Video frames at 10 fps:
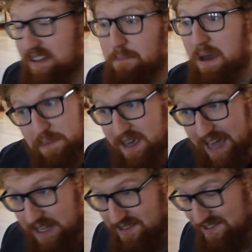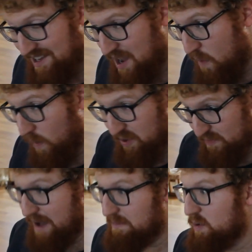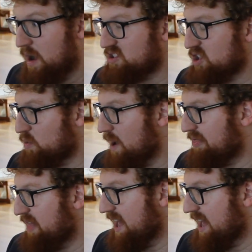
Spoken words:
And that might be against what their family want or what